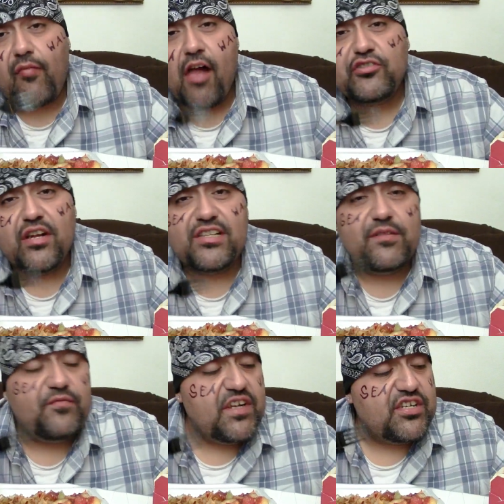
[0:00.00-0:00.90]
so I didn't
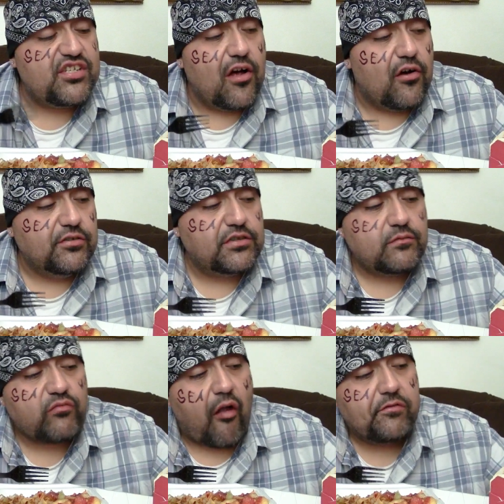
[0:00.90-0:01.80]
finish those.
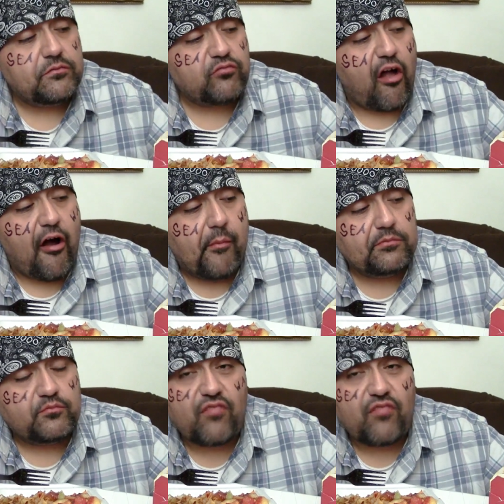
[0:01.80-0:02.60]
Um,